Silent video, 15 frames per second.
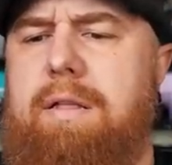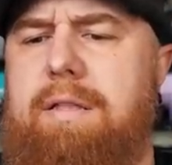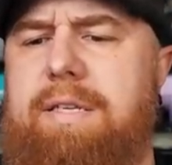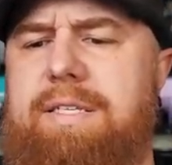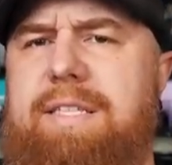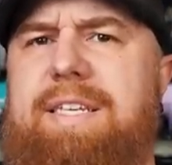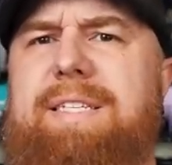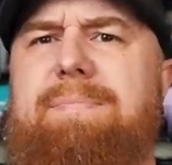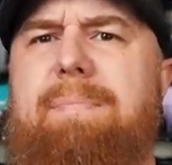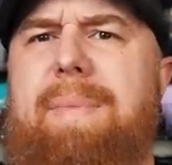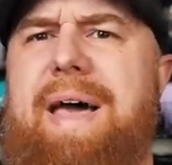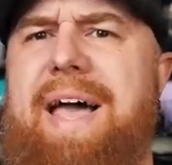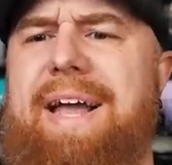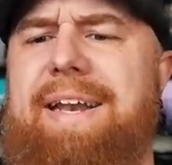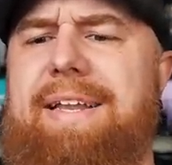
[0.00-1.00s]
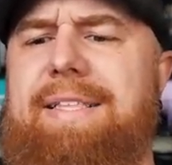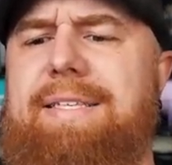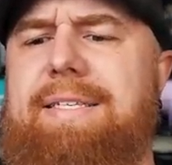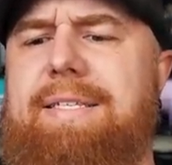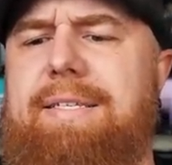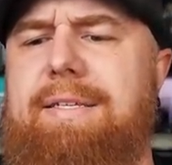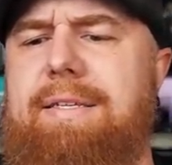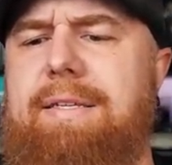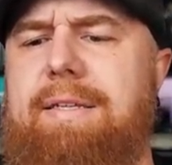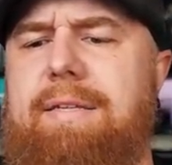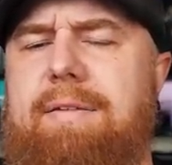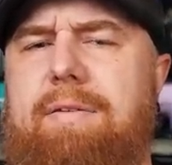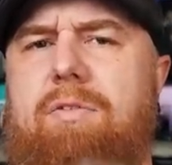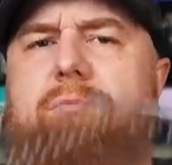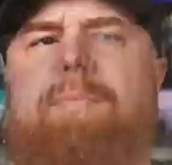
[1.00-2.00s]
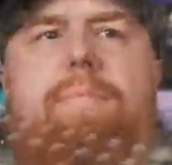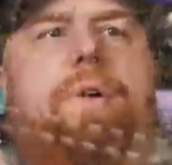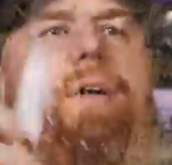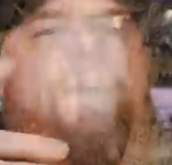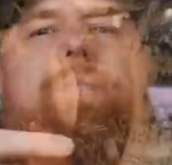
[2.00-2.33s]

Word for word: Listen, these magnets. Oh, I got